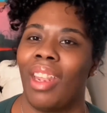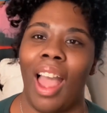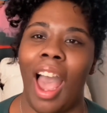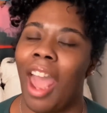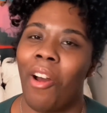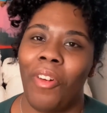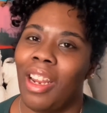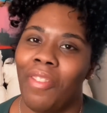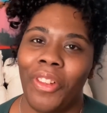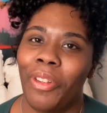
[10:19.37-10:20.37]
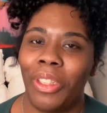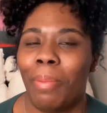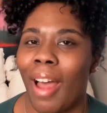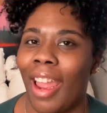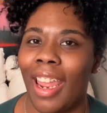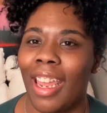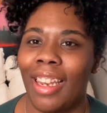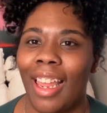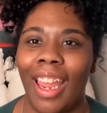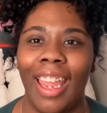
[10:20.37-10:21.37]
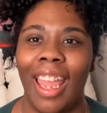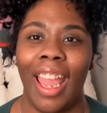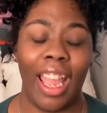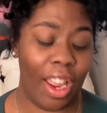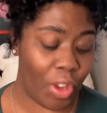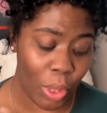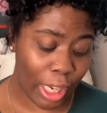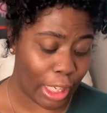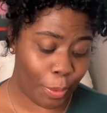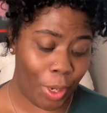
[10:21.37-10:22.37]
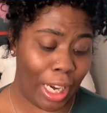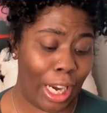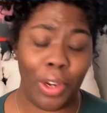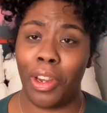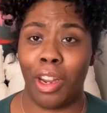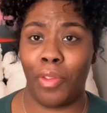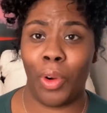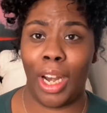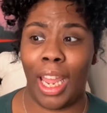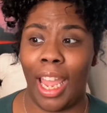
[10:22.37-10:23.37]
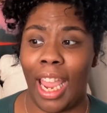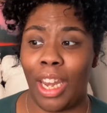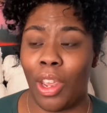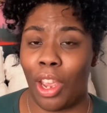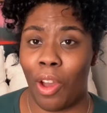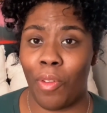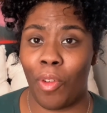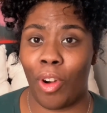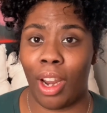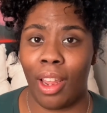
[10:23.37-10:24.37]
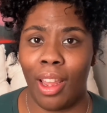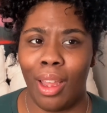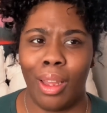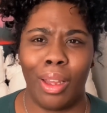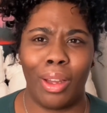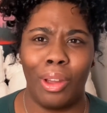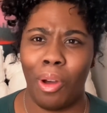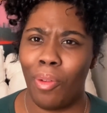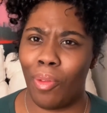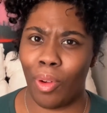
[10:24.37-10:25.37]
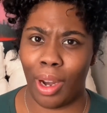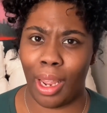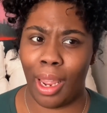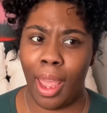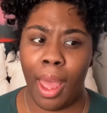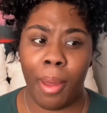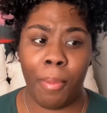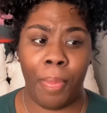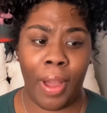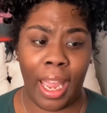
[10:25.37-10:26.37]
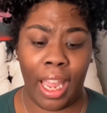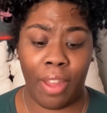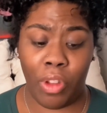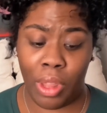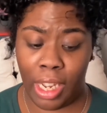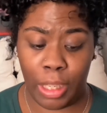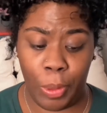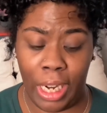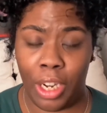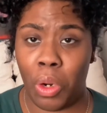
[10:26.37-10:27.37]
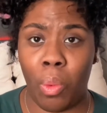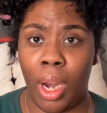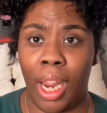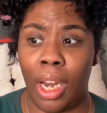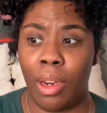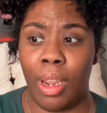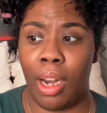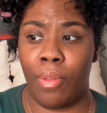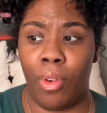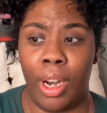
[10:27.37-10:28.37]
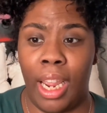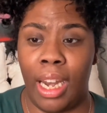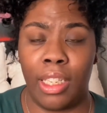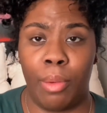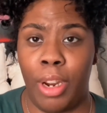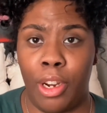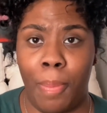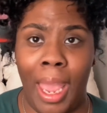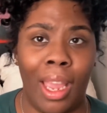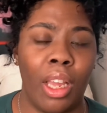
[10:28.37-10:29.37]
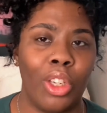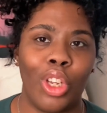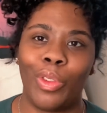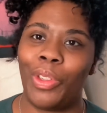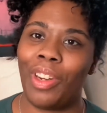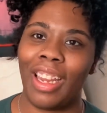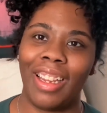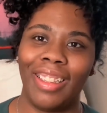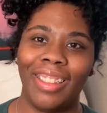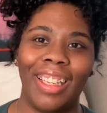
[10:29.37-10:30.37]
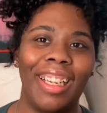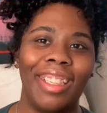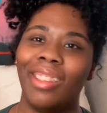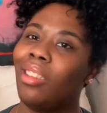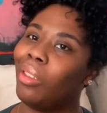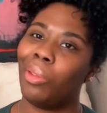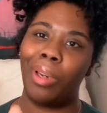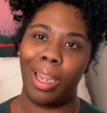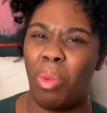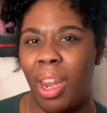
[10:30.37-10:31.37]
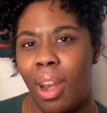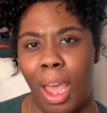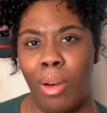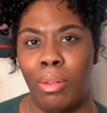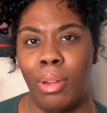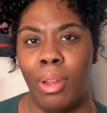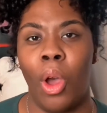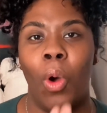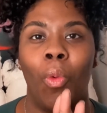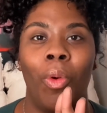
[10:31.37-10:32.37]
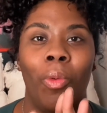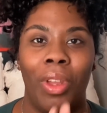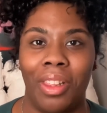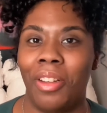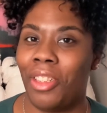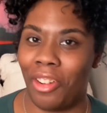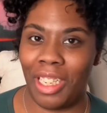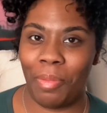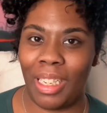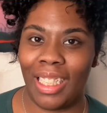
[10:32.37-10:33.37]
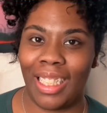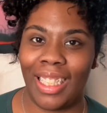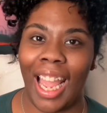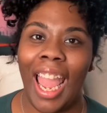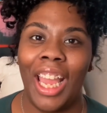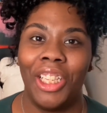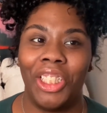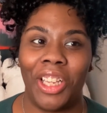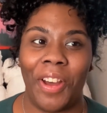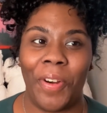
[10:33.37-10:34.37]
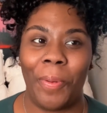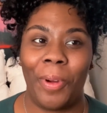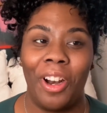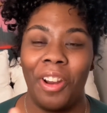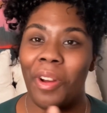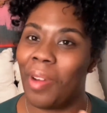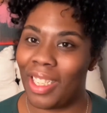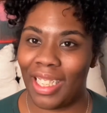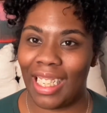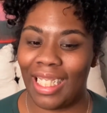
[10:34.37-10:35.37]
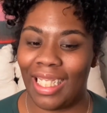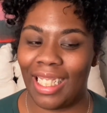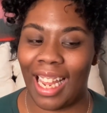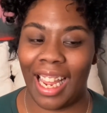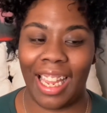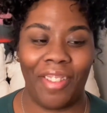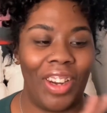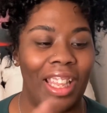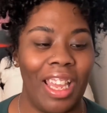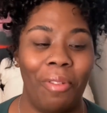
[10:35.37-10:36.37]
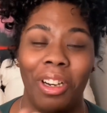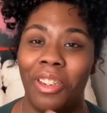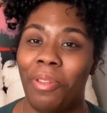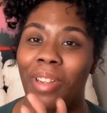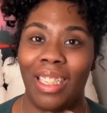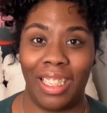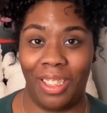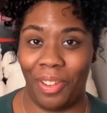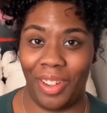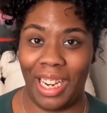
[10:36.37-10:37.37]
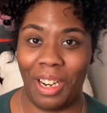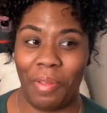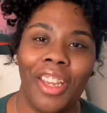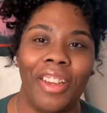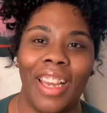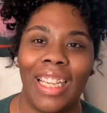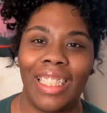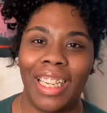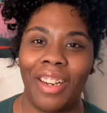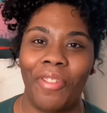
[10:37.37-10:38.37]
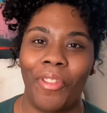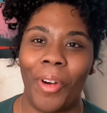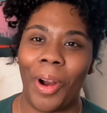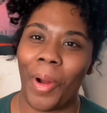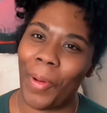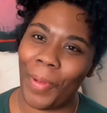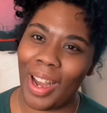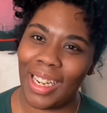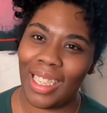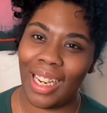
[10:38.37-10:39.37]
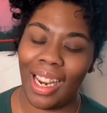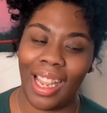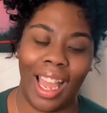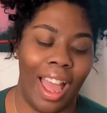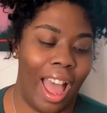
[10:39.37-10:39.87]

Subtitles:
I don't want to influence you to buy it. Like, if you think it's pretty and you can afford it and you can go for it, go for it. But if you think it's pretty and you want it and you can't afford it and it's gonna break your bank, don't do that. Like, don't do that. Wait it out. We're really close to Christmas, so put it on your wish list. Like, if anything, we're gonna do wish list over here. Thank you guys again for watching.